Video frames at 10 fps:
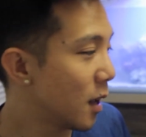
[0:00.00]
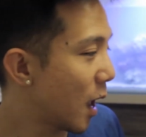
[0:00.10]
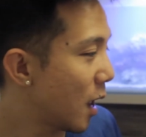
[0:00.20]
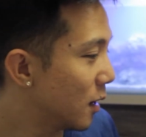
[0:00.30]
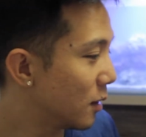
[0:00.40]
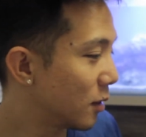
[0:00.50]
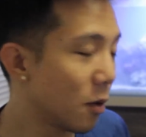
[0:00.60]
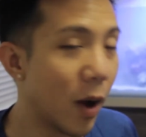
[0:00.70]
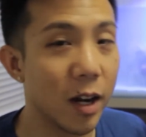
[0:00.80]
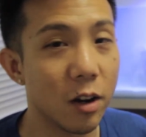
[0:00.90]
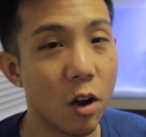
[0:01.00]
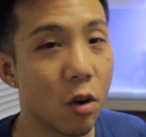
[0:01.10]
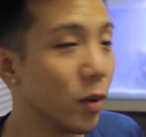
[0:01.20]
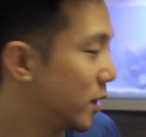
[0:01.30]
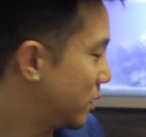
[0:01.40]
and so I
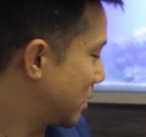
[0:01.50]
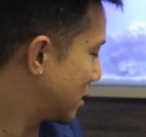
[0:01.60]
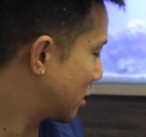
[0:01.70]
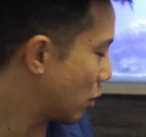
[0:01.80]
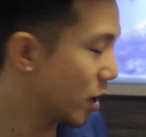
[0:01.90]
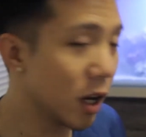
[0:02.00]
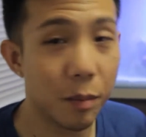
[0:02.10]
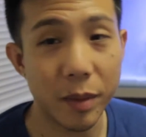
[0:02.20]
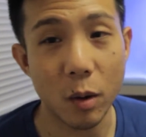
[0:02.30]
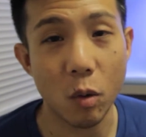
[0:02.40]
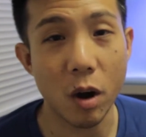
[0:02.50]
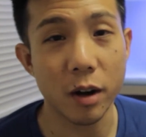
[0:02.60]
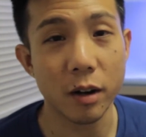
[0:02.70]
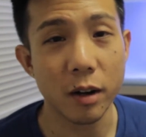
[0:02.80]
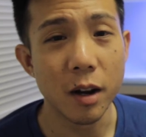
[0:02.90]
know it's just soaking up that
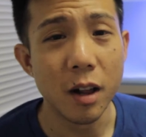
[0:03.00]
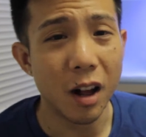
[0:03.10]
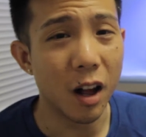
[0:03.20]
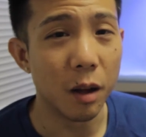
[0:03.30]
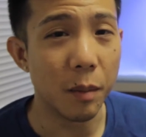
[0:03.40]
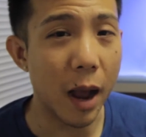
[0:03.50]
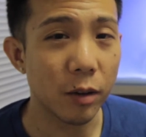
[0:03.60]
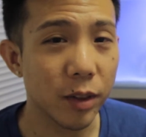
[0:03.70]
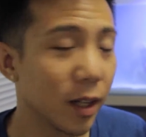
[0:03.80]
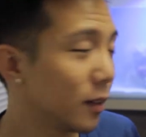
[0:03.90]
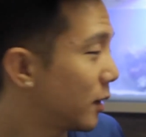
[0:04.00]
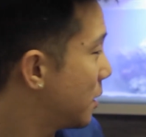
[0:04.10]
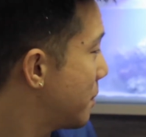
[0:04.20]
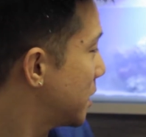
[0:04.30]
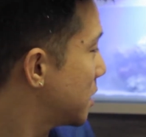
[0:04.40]
water. I don't think it's
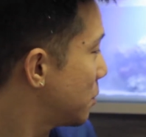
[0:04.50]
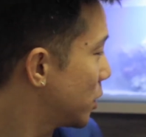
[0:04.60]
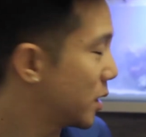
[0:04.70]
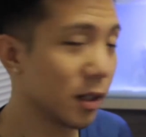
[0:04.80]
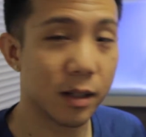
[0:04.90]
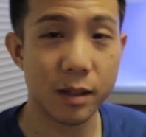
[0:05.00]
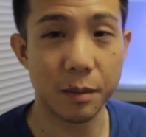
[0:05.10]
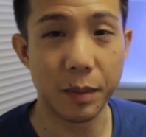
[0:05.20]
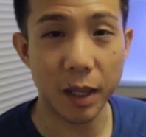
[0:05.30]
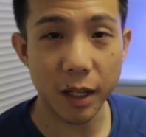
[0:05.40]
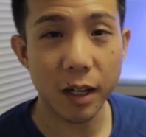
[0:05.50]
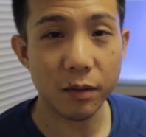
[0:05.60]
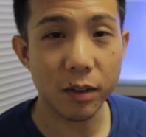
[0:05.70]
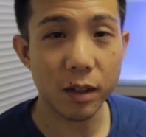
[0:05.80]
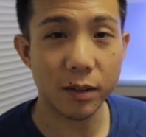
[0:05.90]
gonna mess up with the stability
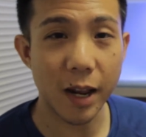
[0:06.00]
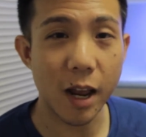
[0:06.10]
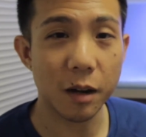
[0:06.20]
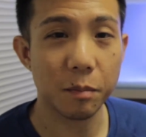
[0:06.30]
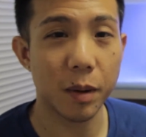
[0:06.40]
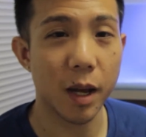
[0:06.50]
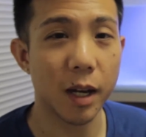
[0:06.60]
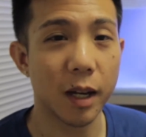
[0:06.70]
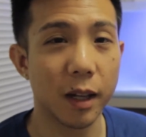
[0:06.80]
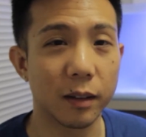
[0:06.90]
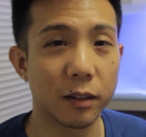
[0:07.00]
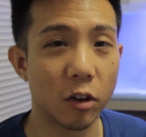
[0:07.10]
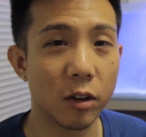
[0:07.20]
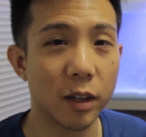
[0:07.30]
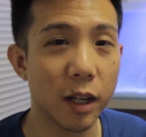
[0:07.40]
of the stand, but it's
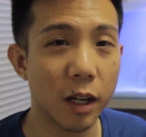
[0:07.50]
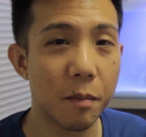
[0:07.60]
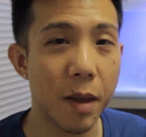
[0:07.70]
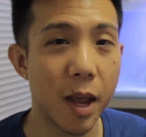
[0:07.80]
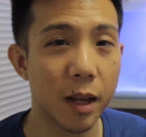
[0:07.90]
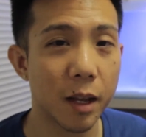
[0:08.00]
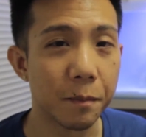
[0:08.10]
certainly gonna make